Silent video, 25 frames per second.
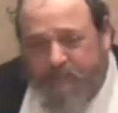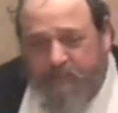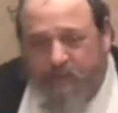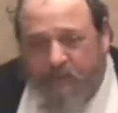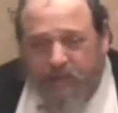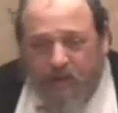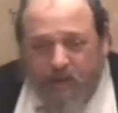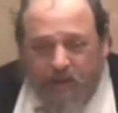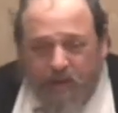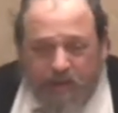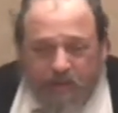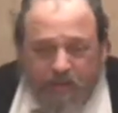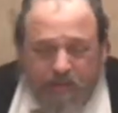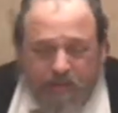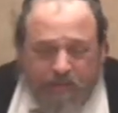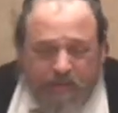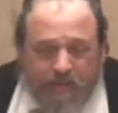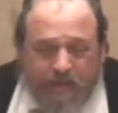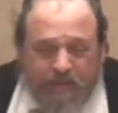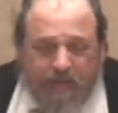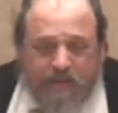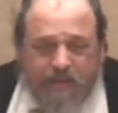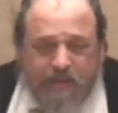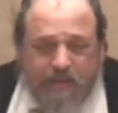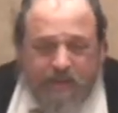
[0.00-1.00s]
you know,
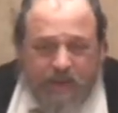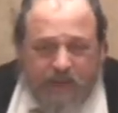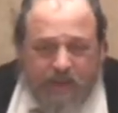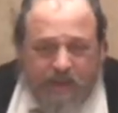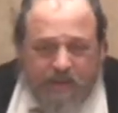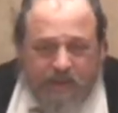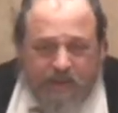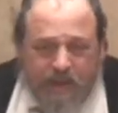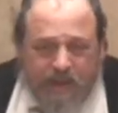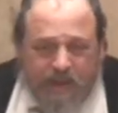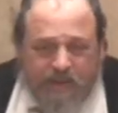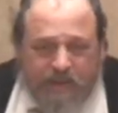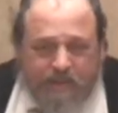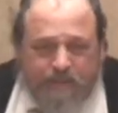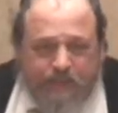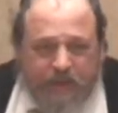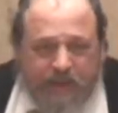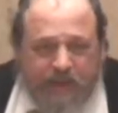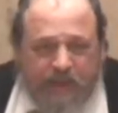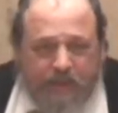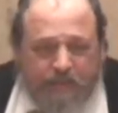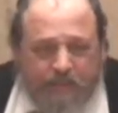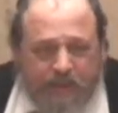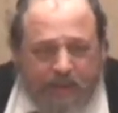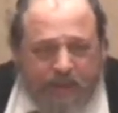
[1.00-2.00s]
it's
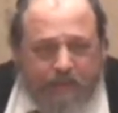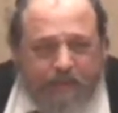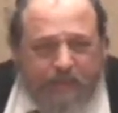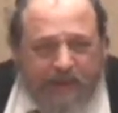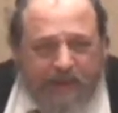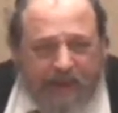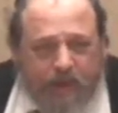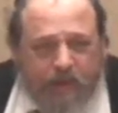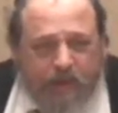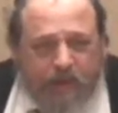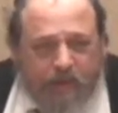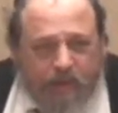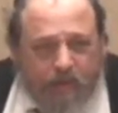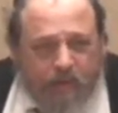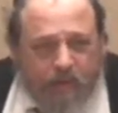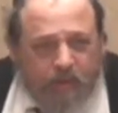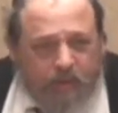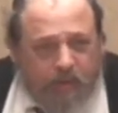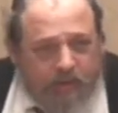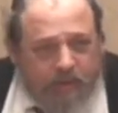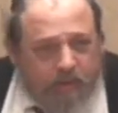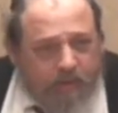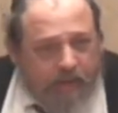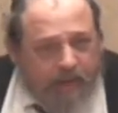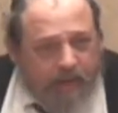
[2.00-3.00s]
being a bit
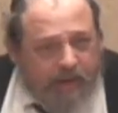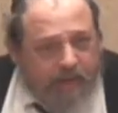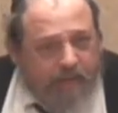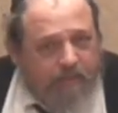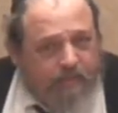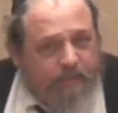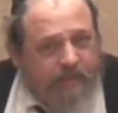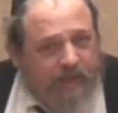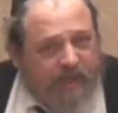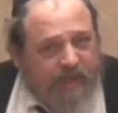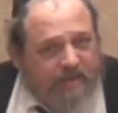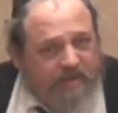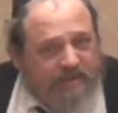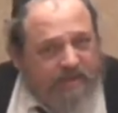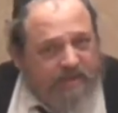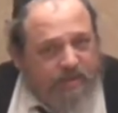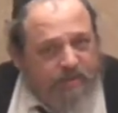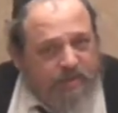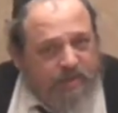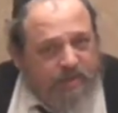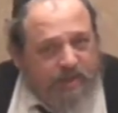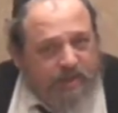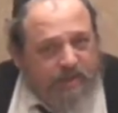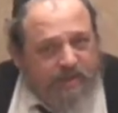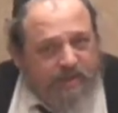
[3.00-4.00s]
paranoid, right? Maybe
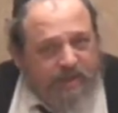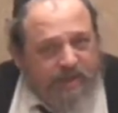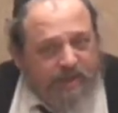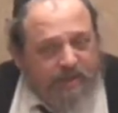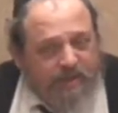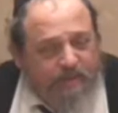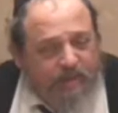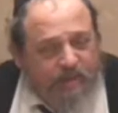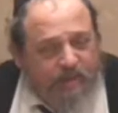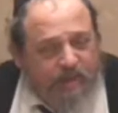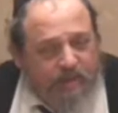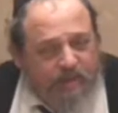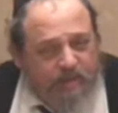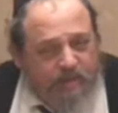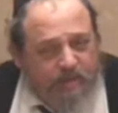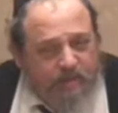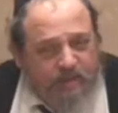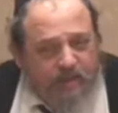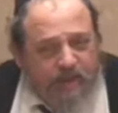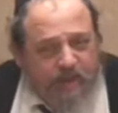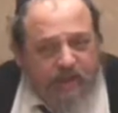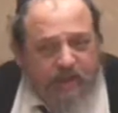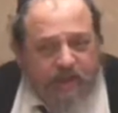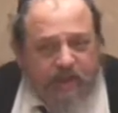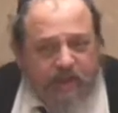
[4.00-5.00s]
someone's going to see me
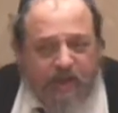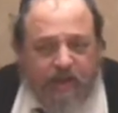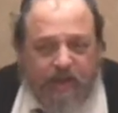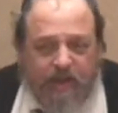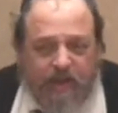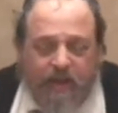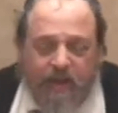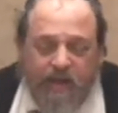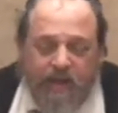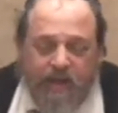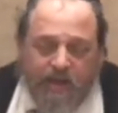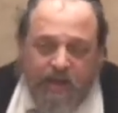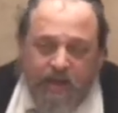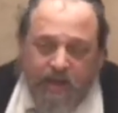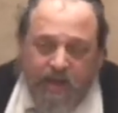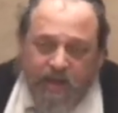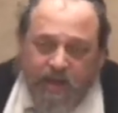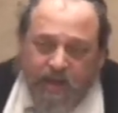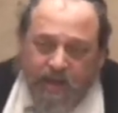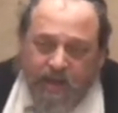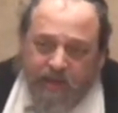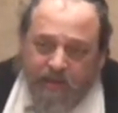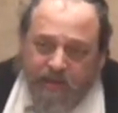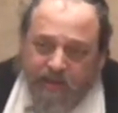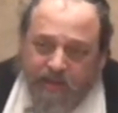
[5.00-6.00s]
using
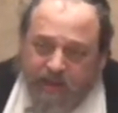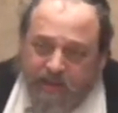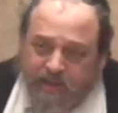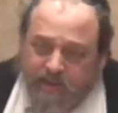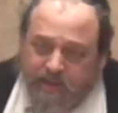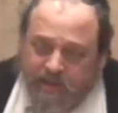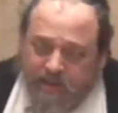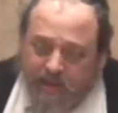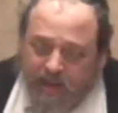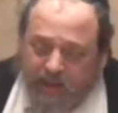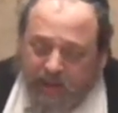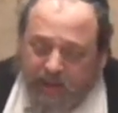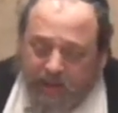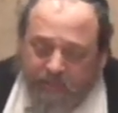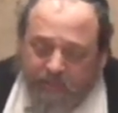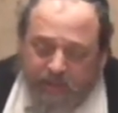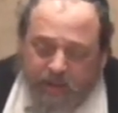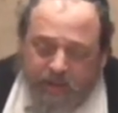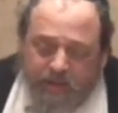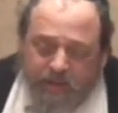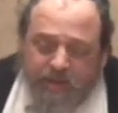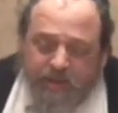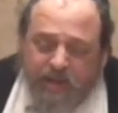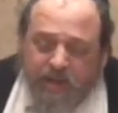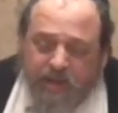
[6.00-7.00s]
this. I'm
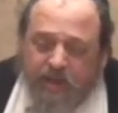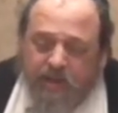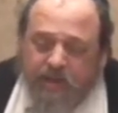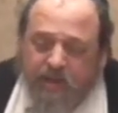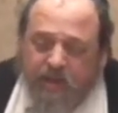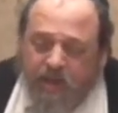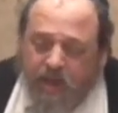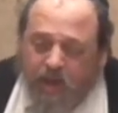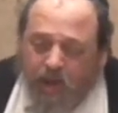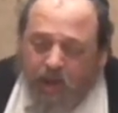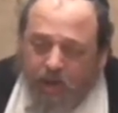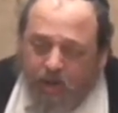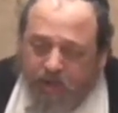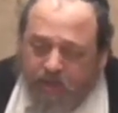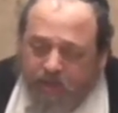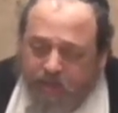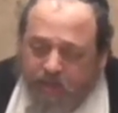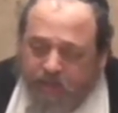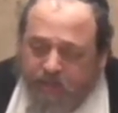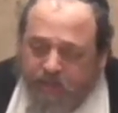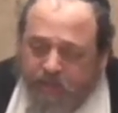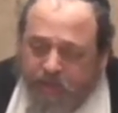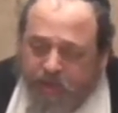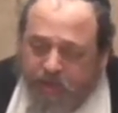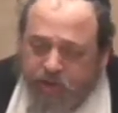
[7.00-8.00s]
using the
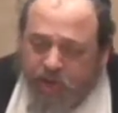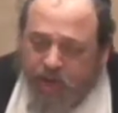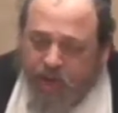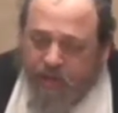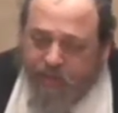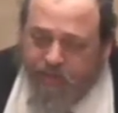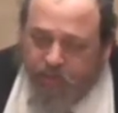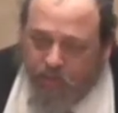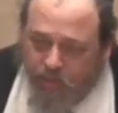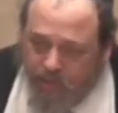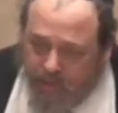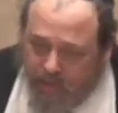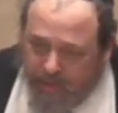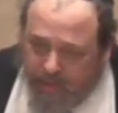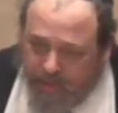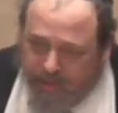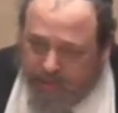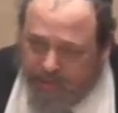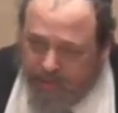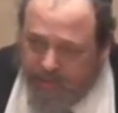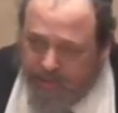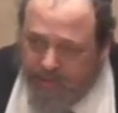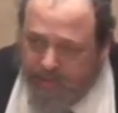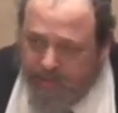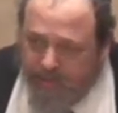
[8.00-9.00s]
cardum to chop wood.
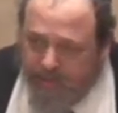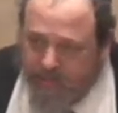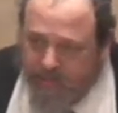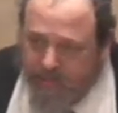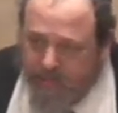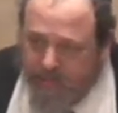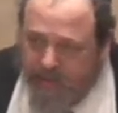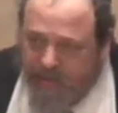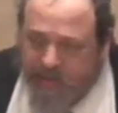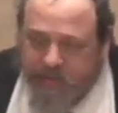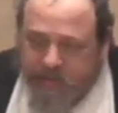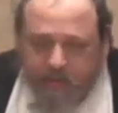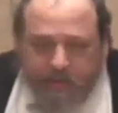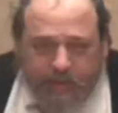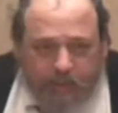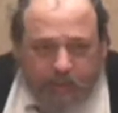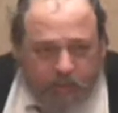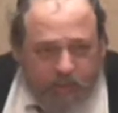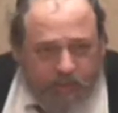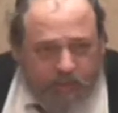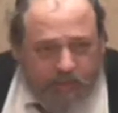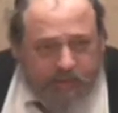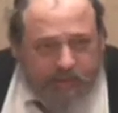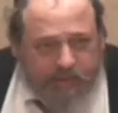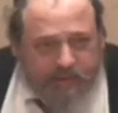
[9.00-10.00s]
That's what my
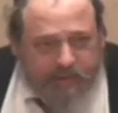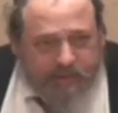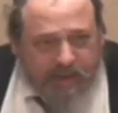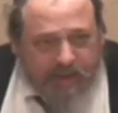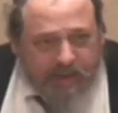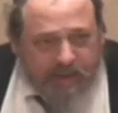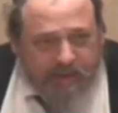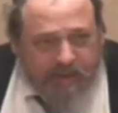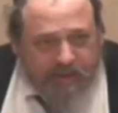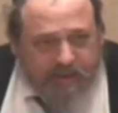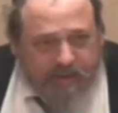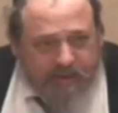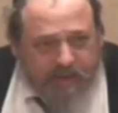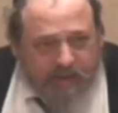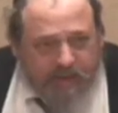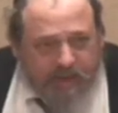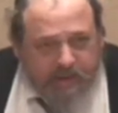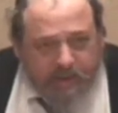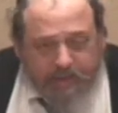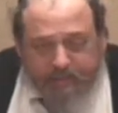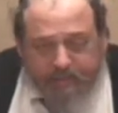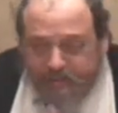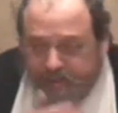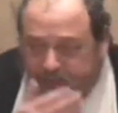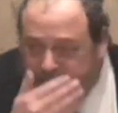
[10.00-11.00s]
real desire is on
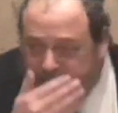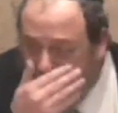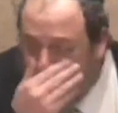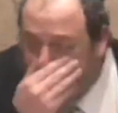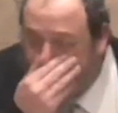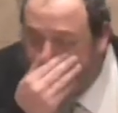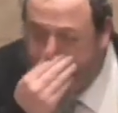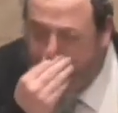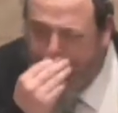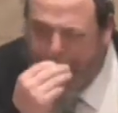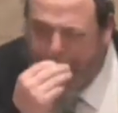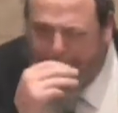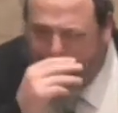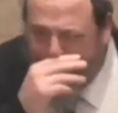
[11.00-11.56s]
Yom Tov, right?